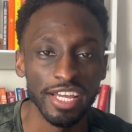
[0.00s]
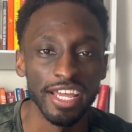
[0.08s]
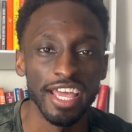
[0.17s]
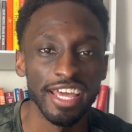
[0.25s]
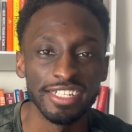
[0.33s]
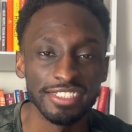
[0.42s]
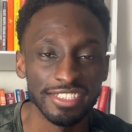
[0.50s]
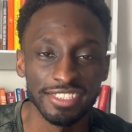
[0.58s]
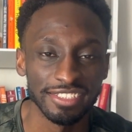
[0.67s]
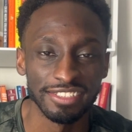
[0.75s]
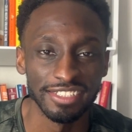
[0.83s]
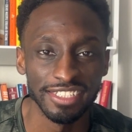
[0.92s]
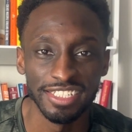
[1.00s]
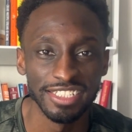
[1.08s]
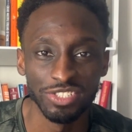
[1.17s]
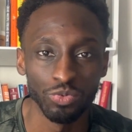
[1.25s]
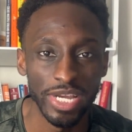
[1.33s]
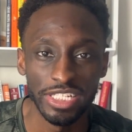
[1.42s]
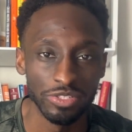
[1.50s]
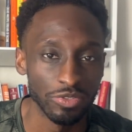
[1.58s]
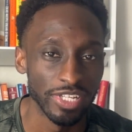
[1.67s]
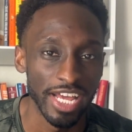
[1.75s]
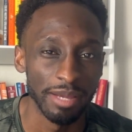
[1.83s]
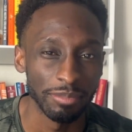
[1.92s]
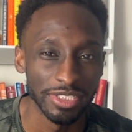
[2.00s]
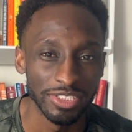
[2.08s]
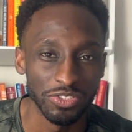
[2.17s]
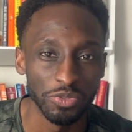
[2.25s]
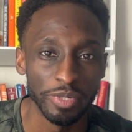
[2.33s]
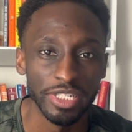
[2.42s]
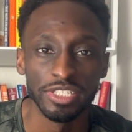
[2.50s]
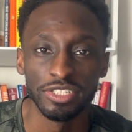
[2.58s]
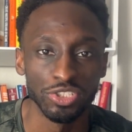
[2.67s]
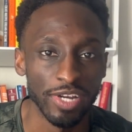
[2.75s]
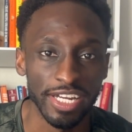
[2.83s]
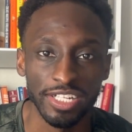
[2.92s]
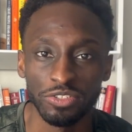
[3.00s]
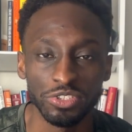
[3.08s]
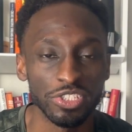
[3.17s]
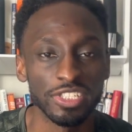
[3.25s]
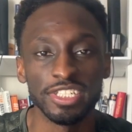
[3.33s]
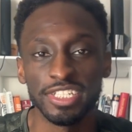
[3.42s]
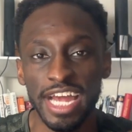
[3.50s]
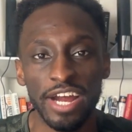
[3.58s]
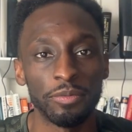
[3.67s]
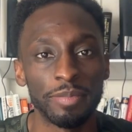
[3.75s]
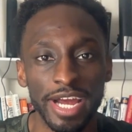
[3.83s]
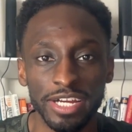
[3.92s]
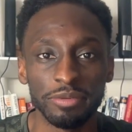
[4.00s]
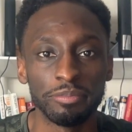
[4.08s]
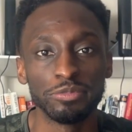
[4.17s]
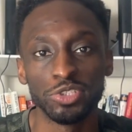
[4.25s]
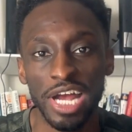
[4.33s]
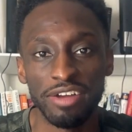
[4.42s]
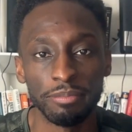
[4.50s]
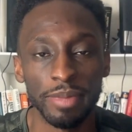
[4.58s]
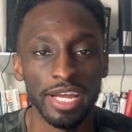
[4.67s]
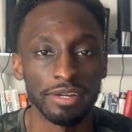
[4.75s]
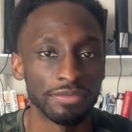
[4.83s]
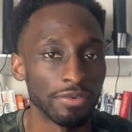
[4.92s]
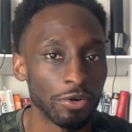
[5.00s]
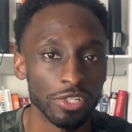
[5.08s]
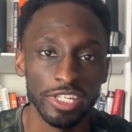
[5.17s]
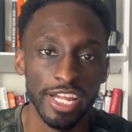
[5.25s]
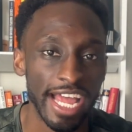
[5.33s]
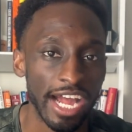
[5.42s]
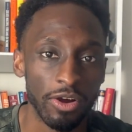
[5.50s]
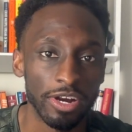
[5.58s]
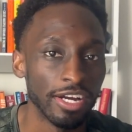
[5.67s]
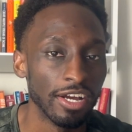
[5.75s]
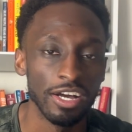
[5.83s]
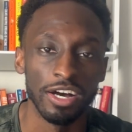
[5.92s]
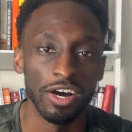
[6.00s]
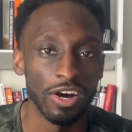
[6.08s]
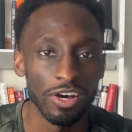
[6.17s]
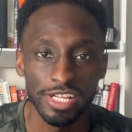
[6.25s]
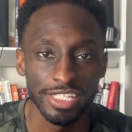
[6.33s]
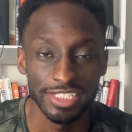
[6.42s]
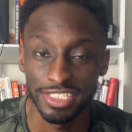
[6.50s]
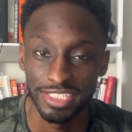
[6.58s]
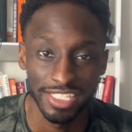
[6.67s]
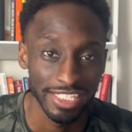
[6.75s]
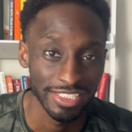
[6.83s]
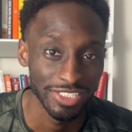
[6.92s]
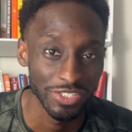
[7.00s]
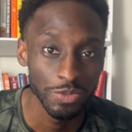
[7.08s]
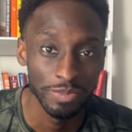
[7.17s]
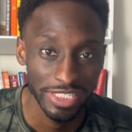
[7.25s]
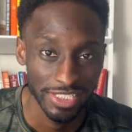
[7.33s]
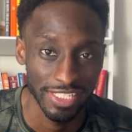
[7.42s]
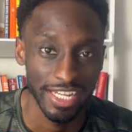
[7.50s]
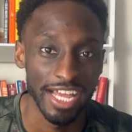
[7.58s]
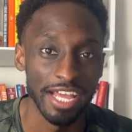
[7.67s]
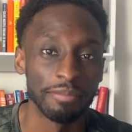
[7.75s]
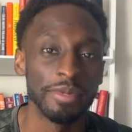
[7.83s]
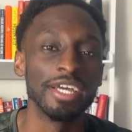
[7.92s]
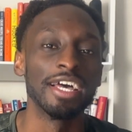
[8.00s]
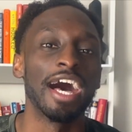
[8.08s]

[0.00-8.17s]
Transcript: And it just is way too time consuming. Trying to go to the chiropractor, driving back and forth an hour, all that just takes too much time.